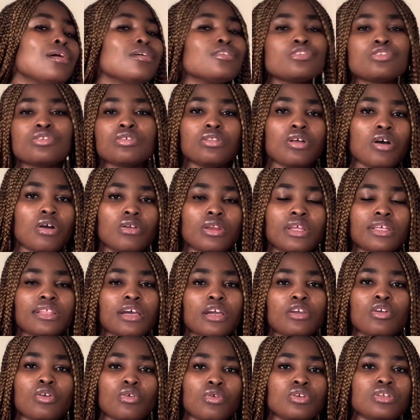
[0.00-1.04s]
sooner or later
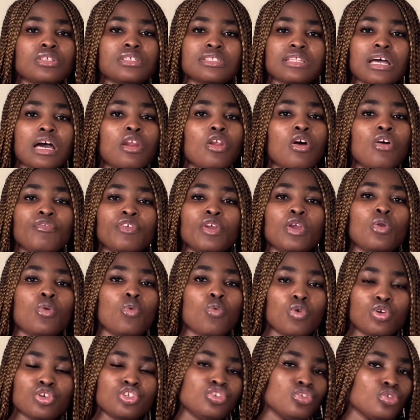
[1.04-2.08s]
you're going to start loving
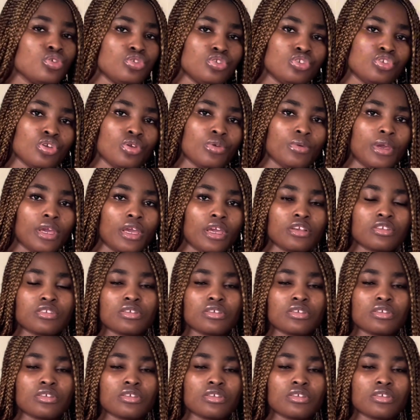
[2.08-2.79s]
what you're doing.